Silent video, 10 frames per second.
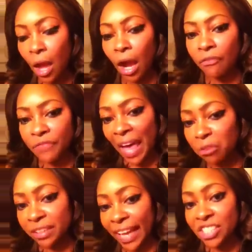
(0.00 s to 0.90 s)
a
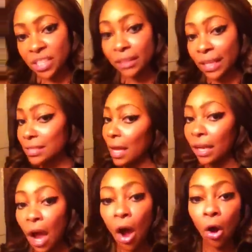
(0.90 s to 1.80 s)
foundation that's
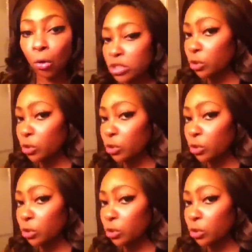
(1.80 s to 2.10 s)
going to hold